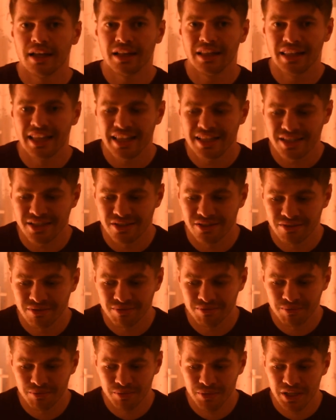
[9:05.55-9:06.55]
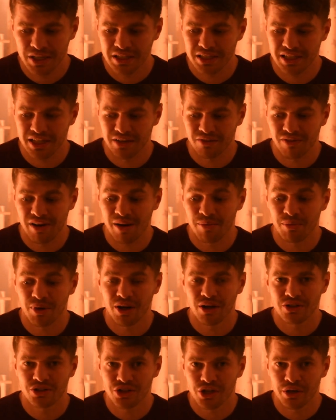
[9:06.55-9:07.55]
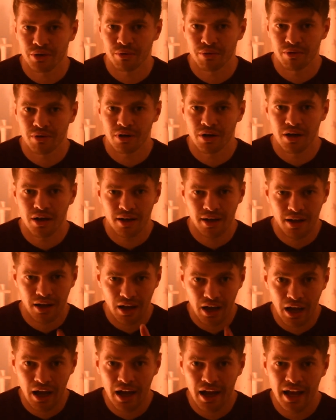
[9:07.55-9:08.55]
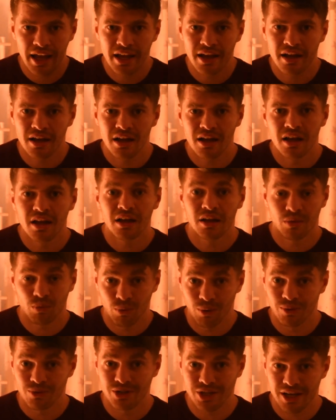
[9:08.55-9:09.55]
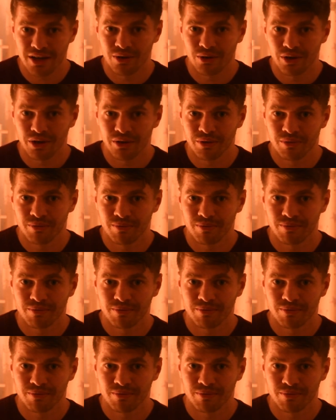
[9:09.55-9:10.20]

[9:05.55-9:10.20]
"Listen," said Grandpa Joe. "I will tell you.